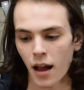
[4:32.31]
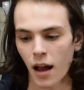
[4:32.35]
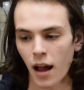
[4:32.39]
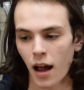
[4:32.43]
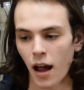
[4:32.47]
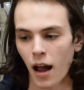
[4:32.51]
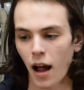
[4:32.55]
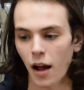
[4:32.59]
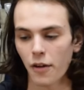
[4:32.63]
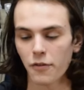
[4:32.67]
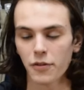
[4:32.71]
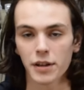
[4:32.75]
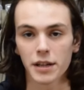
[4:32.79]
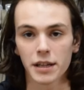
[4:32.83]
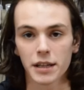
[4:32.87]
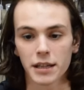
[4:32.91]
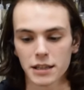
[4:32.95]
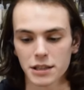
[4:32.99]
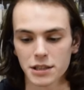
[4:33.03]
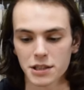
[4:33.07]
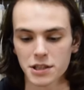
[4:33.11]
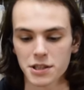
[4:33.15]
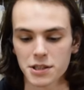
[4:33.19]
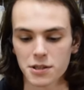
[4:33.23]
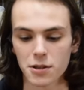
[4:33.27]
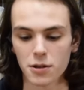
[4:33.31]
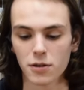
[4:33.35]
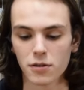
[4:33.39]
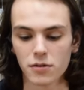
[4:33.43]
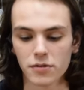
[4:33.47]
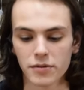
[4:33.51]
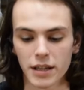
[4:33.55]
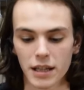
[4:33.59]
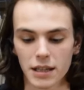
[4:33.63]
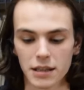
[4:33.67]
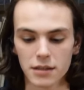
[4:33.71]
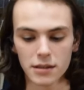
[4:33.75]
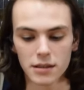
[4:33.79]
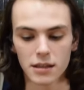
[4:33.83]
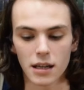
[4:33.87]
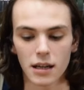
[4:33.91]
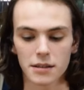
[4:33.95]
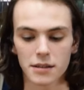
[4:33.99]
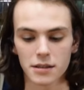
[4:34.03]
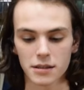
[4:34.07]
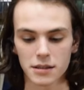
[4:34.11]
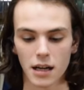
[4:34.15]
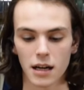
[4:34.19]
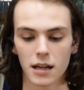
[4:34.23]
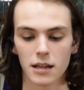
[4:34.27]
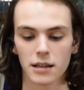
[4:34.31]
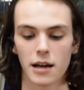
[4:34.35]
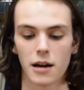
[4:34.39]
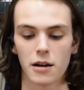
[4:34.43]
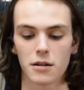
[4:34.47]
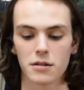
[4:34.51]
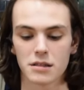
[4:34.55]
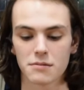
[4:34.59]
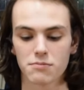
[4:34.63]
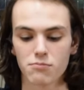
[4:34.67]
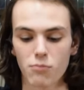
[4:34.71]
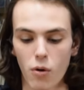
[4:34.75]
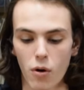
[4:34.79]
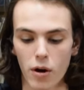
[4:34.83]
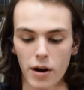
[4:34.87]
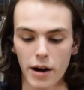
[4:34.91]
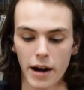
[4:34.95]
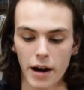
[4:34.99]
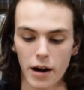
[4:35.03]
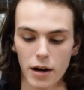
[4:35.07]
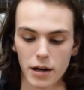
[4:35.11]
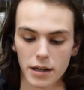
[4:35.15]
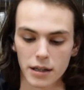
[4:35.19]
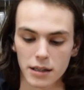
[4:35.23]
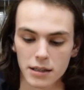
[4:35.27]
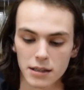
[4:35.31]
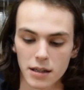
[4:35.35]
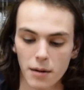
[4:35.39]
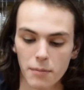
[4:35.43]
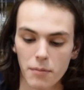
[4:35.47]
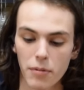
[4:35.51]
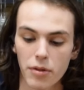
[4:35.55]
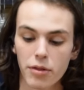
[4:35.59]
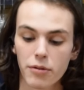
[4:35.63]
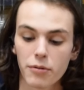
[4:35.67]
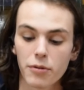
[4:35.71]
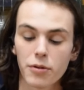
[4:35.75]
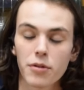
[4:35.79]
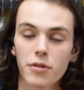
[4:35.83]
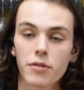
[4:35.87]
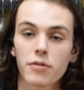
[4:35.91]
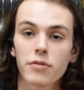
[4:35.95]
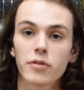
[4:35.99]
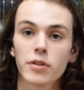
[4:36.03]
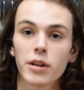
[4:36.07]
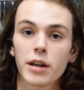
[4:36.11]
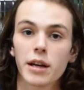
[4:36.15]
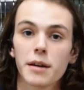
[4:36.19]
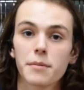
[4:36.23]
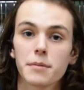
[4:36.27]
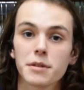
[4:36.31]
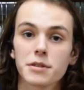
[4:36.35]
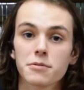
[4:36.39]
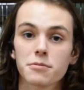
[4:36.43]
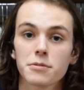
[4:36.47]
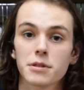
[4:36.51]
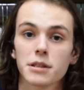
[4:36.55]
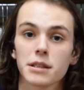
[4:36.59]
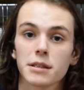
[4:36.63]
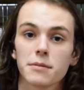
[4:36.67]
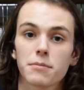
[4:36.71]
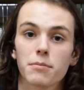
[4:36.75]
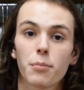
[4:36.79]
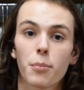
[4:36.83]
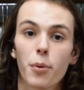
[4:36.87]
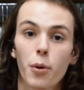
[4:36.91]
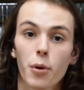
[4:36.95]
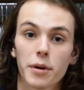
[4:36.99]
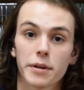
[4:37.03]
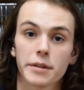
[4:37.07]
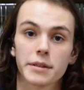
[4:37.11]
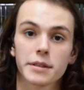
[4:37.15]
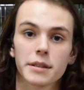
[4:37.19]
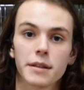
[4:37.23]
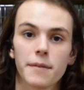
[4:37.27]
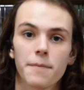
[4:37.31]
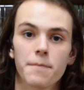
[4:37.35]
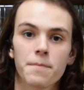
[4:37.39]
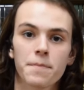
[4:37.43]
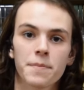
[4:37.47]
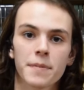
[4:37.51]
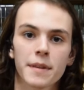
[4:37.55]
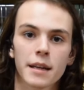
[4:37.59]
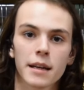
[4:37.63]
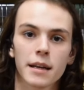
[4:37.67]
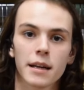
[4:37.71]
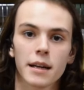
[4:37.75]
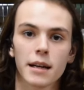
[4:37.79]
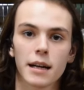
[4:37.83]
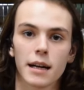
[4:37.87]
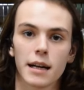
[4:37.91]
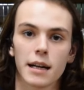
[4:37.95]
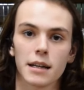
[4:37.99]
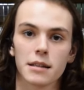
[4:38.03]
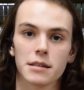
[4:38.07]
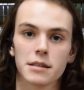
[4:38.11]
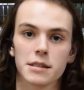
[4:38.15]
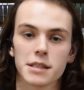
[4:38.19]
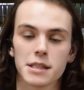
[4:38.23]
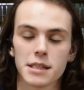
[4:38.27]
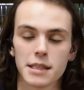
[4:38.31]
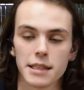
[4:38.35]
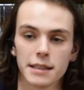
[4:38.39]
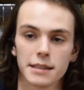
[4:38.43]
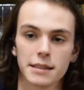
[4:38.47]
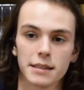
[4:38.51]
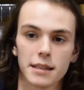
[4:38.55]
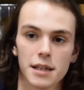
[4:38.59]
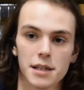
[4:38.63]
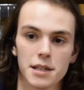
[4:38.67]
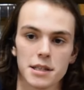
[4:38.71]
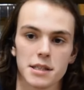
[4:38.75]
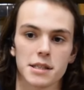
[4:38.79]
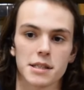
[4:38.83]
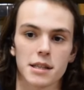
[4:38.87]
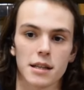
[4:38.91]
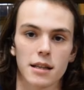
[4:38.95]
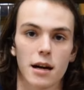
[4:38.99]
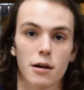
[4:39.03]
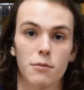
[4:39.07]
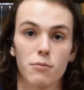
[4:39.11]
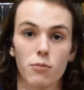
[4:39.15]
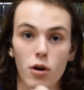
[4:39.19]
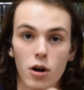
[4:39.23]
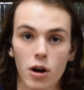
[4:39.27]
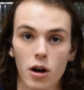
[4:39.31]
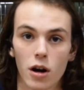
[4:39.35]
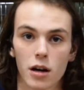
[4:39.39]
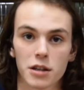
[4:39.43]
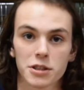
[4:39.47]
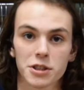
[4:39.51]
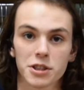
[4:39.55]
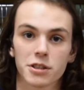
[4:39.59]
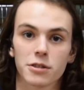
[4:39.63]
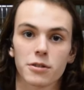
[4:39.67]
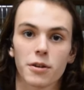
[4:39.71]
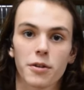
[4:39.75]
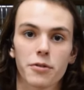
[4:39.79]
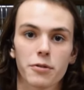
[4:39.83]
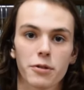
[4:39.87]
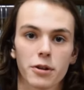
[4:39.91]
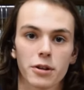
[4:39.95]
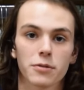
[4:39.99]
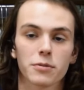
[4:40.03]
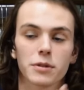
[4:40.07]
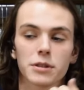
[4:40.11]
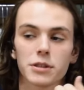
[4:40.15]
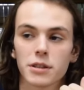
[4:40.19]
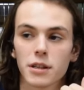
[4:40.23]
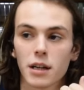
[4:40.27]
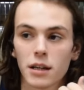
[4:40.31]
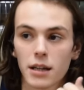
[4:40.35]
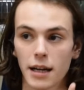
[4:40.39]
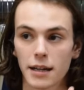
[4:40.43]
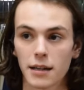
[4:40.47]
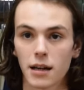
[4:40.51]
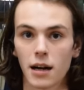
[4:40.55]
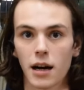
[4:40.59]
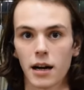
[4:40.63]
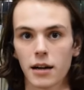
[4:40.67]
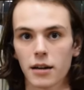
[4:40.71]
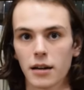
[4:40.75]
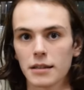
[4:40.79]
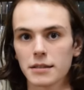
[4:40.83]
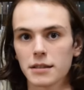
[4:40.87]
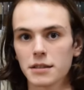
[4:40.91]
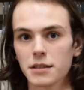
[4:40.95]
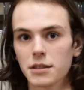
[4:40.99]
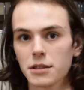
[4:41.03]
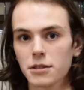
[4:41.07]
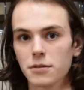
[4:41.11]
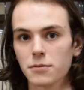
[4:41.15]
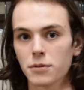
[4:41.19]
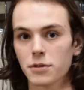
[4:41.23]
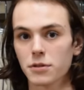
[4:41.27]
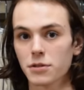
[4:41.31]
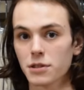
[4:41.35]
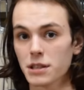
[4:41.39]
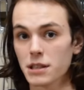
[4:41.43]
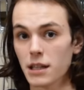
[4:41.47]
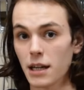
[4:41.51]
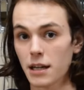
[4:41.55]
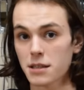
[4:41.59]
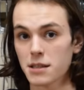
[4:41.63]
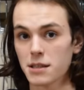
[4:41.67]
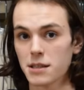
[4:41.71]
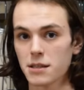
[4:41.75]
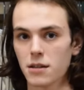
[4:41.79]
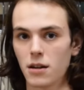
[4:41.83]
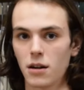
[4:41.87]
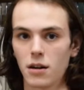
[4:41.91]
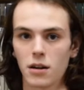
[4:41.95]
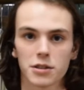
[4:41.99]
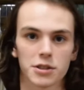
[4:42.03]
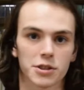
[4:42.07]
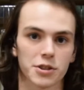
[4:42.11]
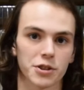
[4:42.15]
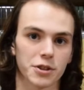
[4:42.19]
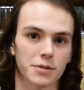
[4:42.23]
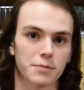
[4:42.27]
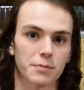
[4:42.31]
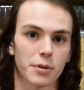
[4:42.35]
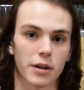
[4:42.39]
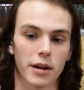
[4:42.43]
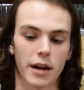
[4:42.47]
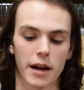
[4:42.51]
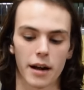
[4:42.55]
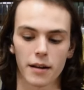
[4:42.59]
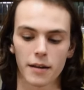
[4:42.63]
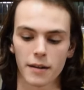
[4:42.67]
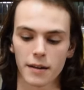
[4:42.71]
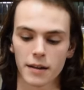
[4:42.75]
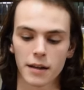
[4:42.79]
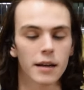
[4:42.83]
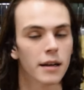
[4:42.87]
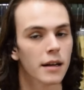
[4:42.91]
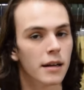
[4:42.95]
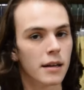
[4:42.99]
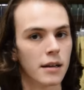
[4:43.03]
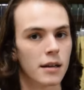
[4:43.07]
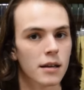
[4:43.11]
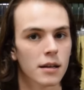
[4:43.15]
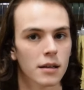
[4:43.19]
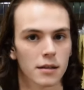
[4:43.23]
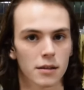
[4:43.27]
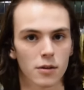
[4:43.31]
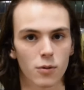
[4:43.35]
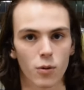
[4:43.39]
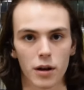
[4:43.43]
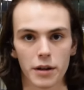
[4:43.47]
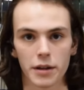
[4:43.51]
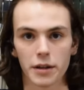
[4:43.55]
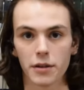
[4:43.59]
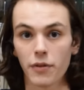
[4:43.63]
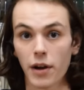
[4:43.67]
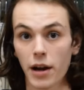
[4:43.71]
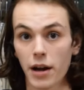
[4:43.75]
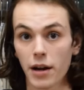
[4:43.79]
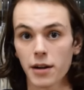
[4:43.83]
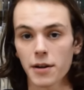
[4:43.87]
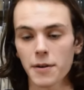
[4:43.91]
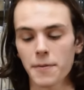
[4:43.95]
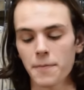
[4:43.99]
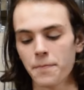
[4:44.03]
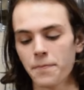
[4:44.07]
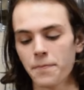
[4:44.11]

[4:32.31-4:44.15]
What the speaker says: having a stove that allows more air to come through the flame is really important, as it does allow more oxygen to go through when you're at a higher altitude when there's less oxygen per quantity of air.